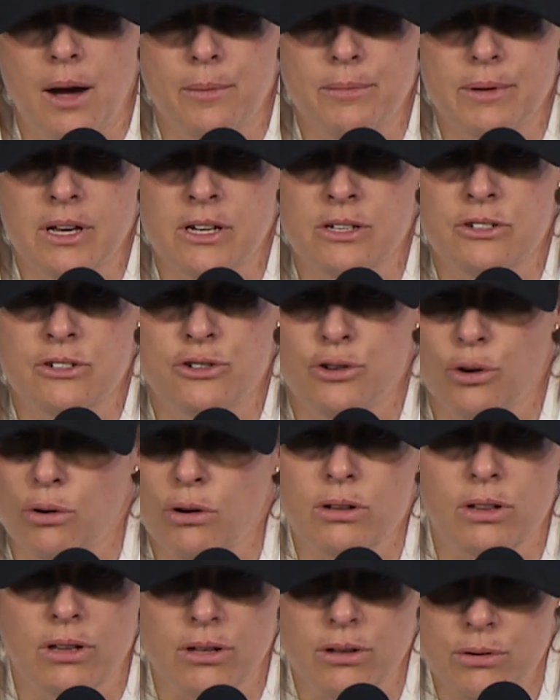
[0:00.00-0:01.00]
Because
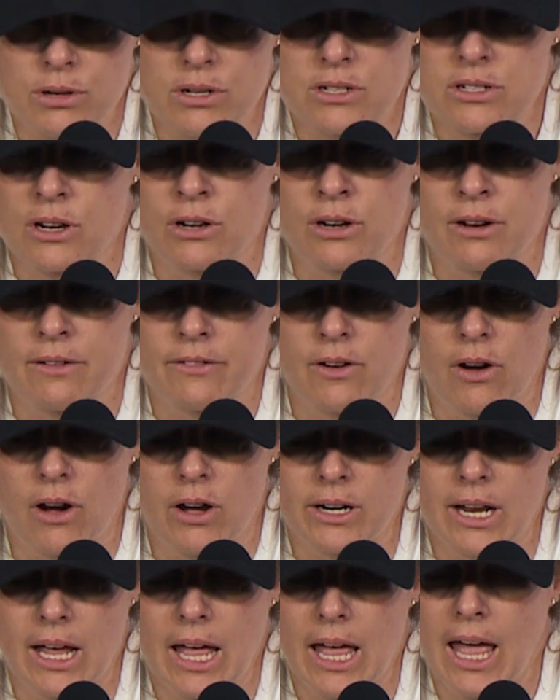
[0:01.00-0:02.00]
Jordan Lewis could have
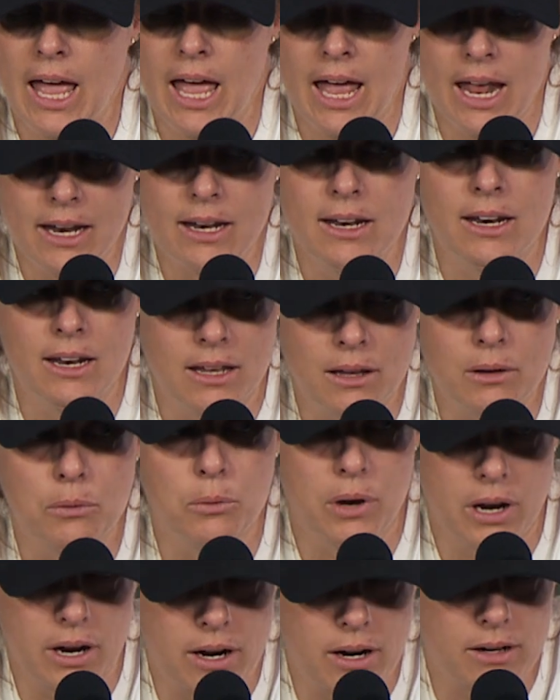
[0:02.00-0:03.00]
gone
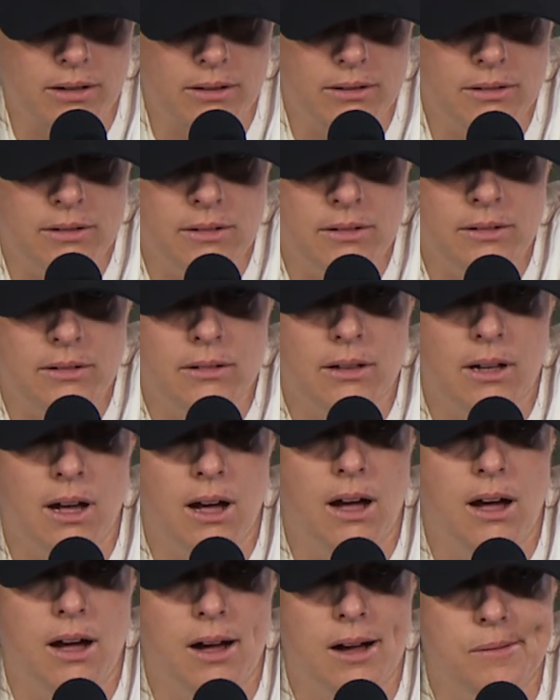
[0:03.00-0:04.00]
anywhere, you
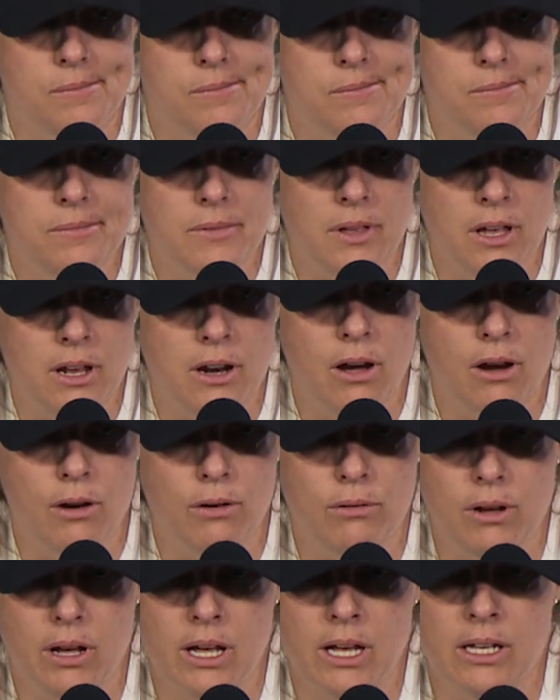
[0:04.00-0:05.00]

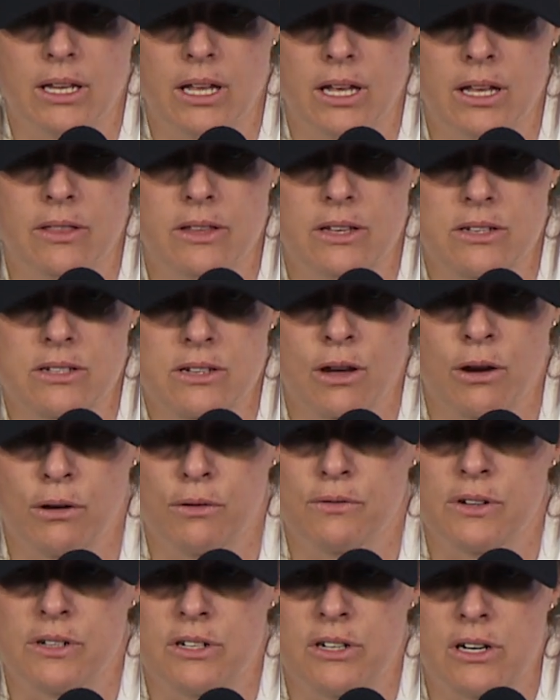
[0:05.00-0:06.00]
know, in this
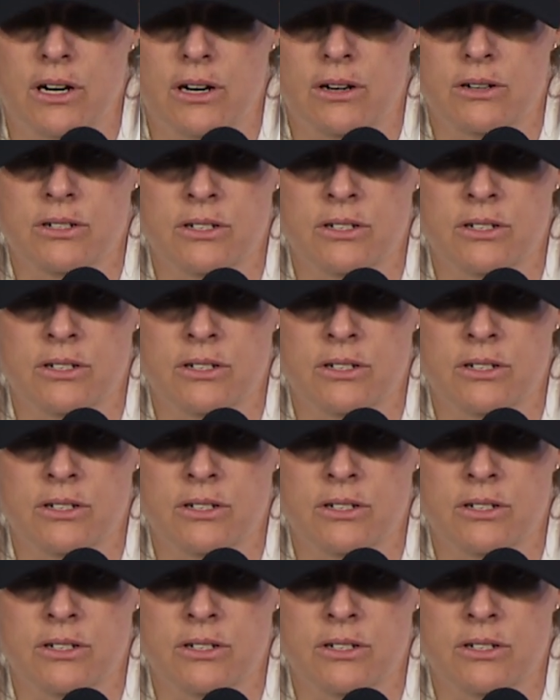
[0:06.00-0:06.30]
COVID year.